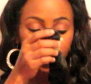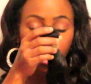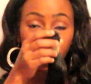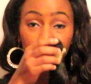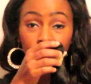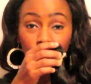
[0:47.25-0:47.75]

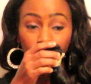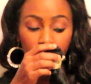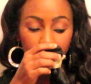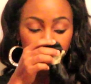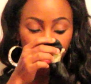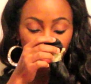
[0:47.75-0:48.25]
color
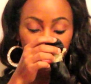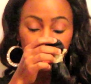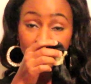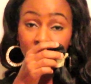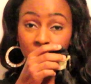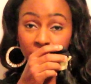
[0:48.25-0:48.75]
1, which
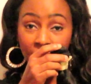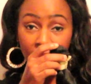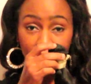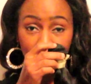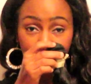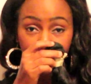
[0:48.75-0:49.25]
is a
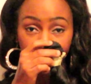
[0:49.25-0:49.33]
black,